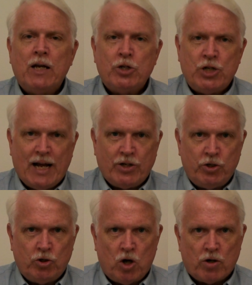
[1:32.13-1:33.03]
She had
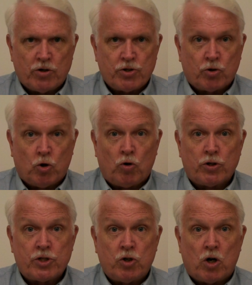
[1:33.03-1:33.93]
two daughters. Her
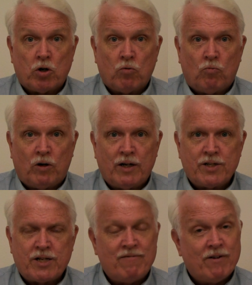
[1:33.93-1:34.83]
oldest daughter
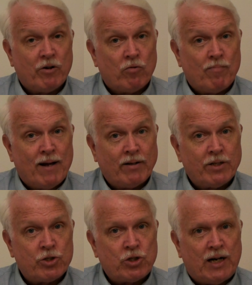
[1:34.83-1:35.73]
was a very
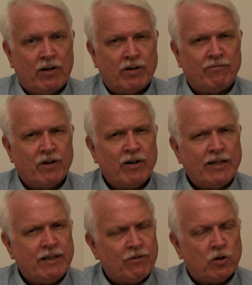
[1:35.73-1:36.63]
rebellious child and very
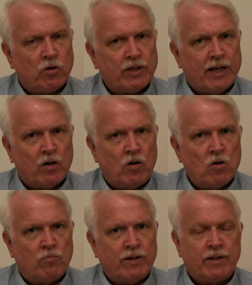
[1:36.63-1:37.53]
difficult to get
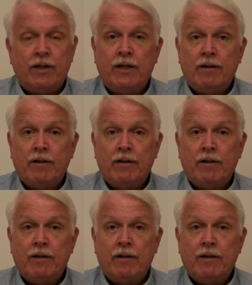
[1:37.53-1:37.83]
along with.